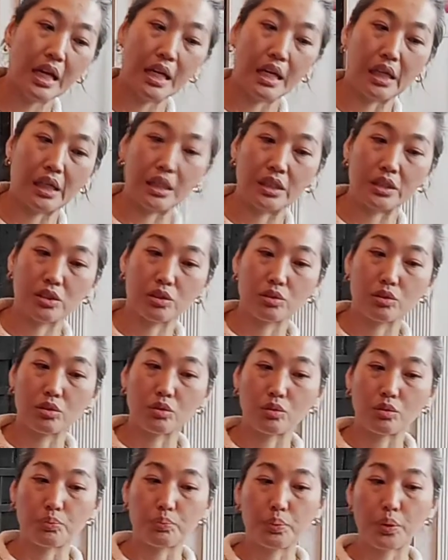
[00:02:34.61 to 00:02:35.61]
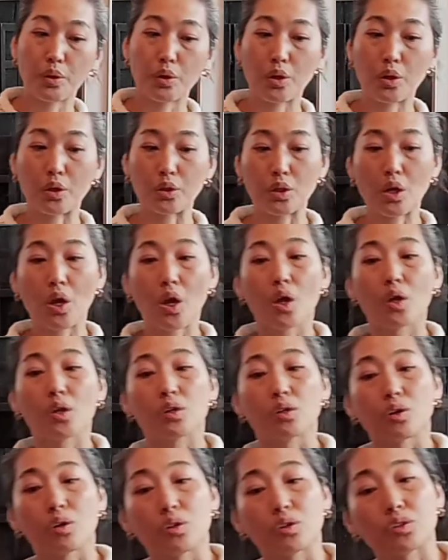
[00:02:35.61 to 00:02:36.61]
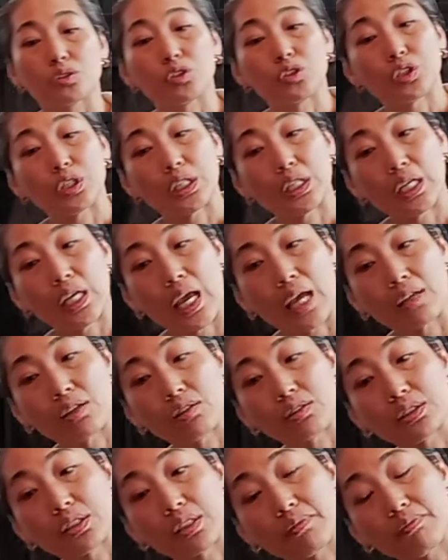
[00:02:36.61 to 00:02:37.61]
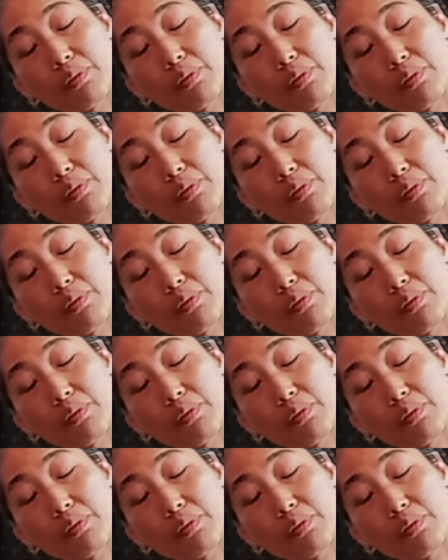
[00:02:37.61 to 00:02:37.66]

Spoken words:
is to put your chi energy.